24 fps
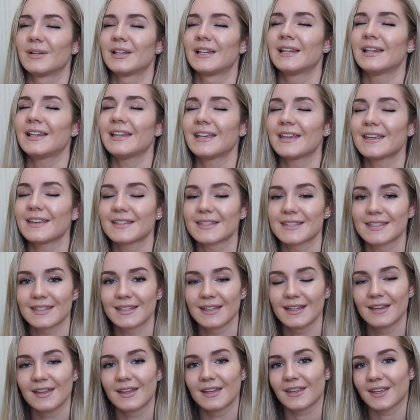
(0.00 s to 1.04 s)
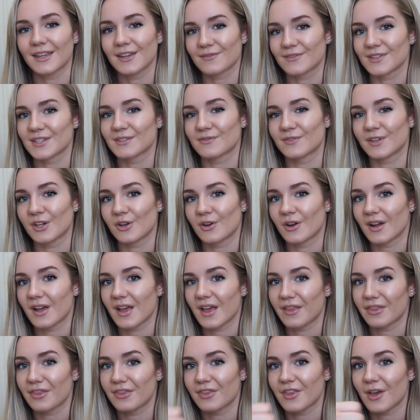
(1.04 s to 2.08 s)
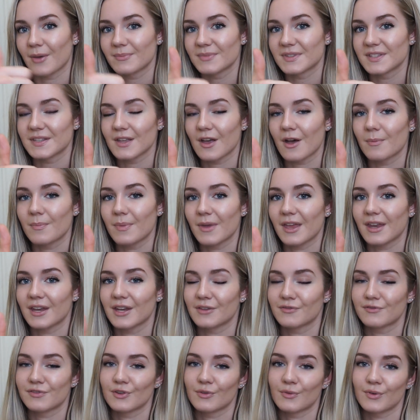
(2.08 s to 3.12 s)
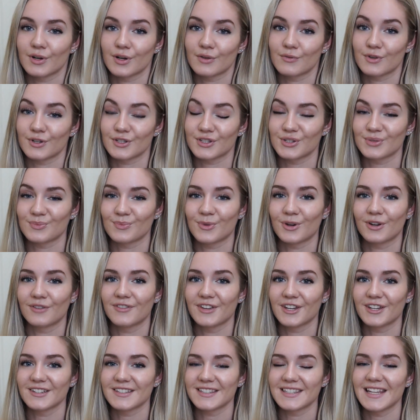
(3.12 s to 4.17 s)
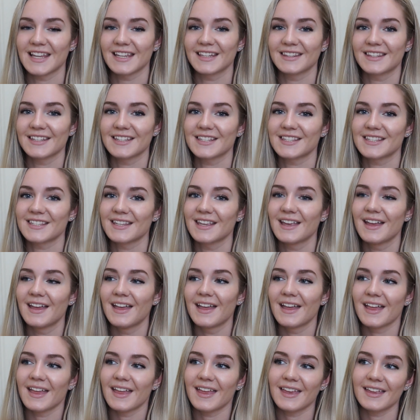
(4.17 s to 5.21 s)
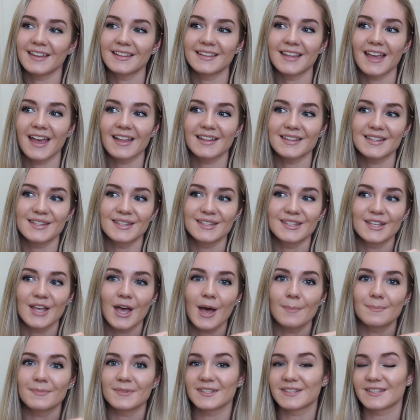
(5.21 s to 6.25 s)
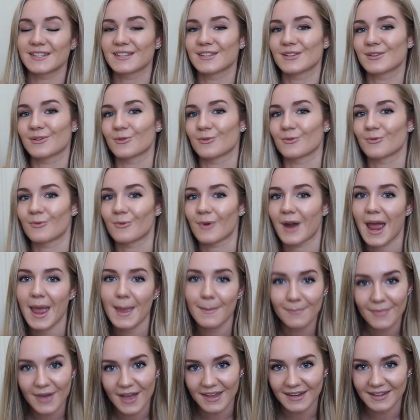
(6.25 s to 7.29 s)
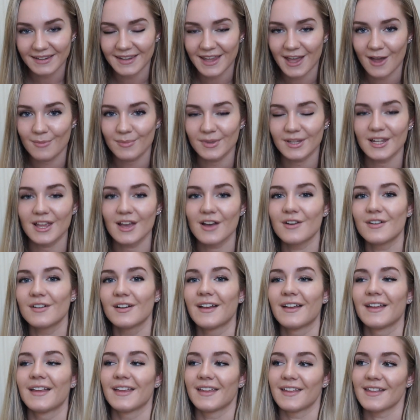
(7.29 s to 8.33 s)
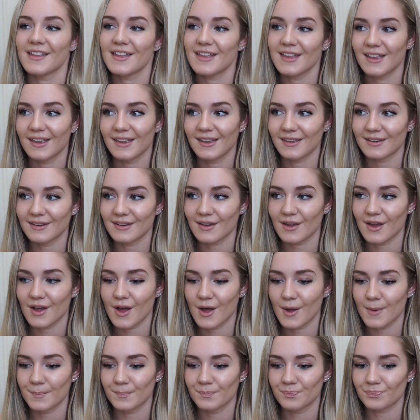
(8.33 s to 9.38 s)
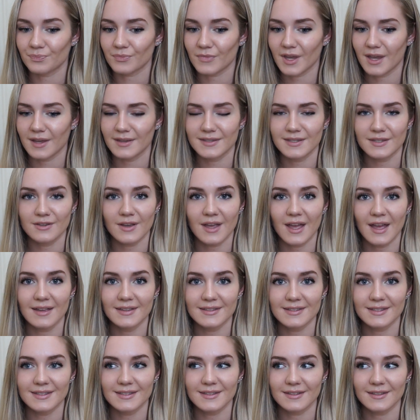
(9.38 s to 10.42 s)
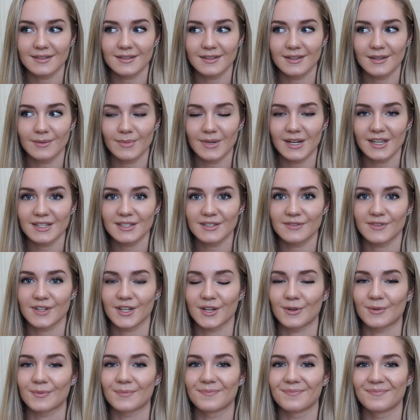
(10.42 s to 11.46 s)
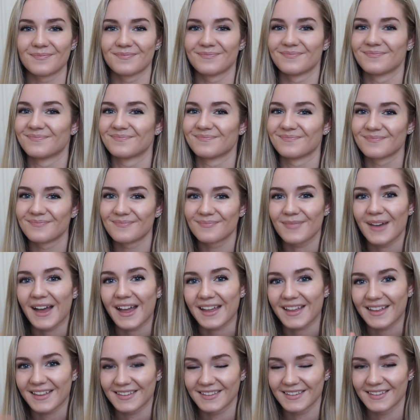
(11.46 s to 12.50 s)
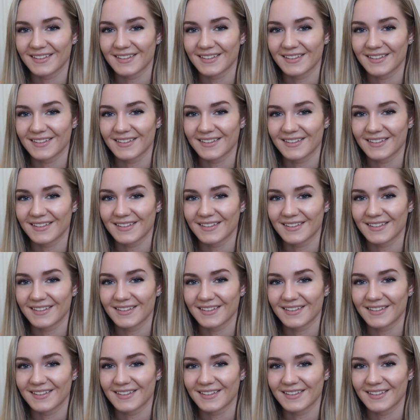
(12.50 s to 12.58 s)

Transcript: please give this video a thumbs up. And if you want to watch more videos like this, hit that subscribe button down below. And I'll see you guys in my next video. Bye.